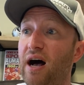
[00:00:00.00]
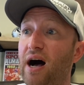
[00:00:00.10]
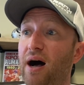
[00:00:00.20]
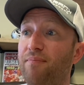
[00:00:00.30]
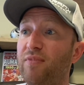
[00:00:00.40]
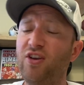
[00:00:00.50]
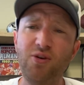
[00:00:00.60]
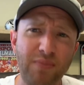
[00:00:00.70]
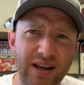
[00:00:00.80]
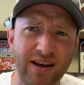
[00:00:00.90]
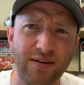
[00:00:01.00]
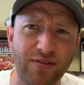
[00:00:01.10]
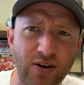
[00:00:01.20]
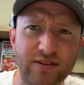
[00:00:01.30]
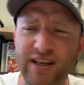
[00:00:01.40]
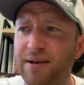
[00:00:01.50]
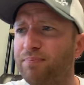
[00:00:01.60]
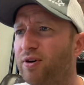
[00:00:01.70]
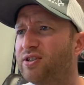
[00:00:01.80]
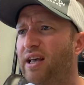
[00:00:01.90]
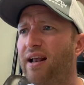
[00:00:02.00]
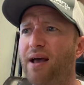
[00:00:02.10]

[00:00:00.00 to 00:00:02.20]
Um, humidity of 13%.